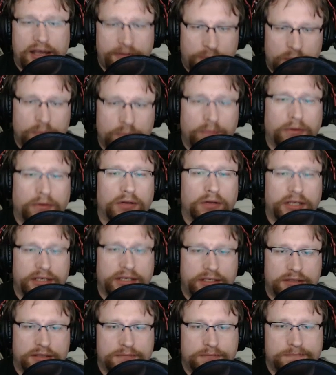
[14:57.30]
I've been
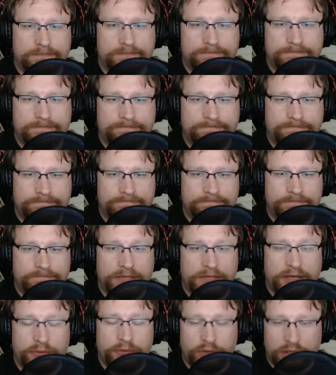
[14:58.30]
bullied.
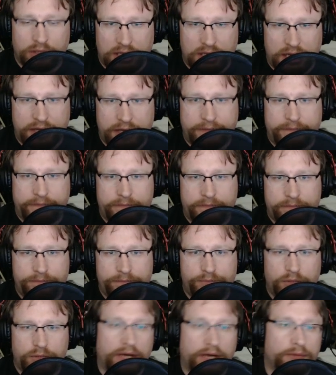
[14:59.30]
in real life
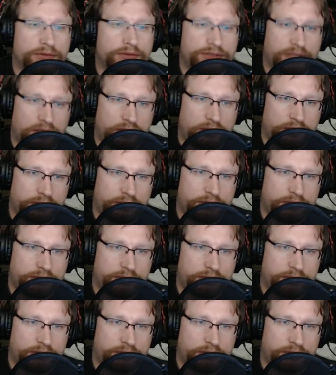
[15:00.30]
when I was